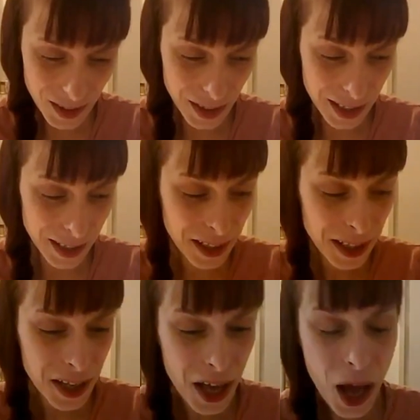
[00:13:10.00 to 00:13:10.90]
So yeah.
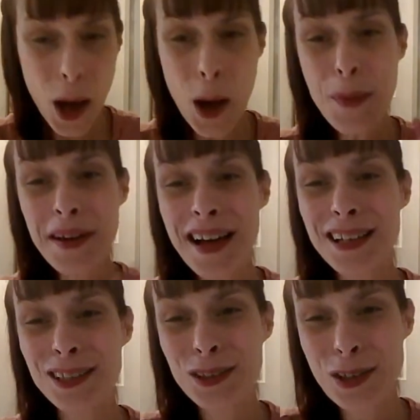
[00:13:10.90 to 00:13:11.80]
I hope you
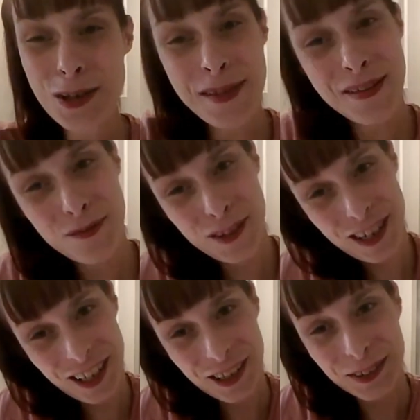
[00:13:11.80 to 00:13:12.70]
guys enjoyed my
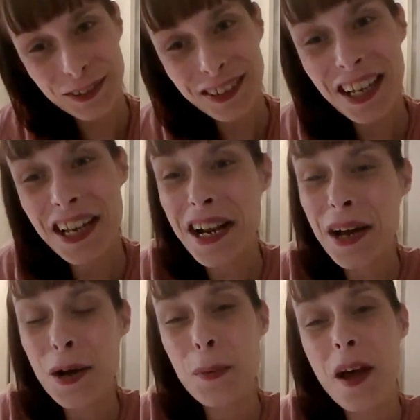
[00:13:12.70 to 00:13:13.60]
video, and
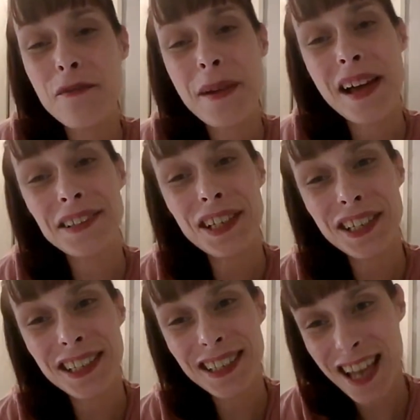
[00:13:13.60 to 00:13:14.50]
I hope everybody has a
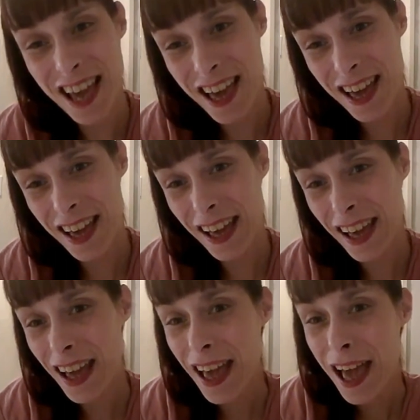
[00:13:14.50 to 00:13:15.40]
good
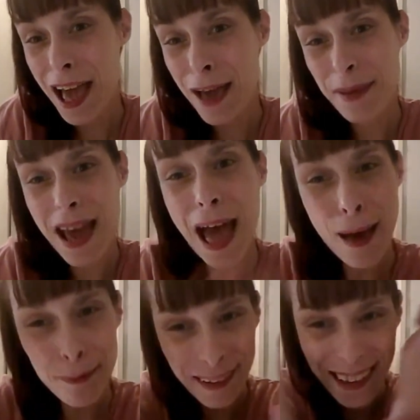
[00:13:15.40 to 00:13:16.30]
day, and be
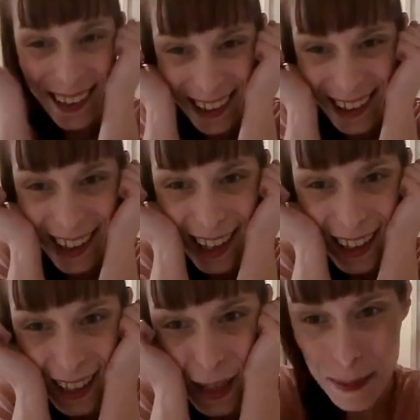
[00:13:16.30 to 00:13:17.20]
happy
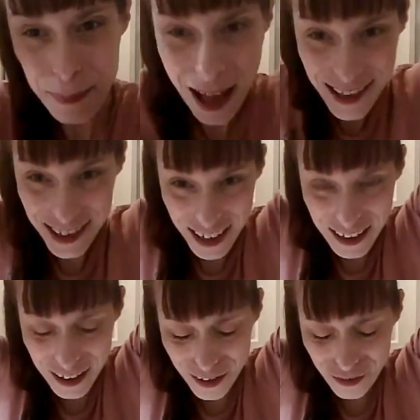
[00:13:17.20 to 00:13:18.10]
and be positive.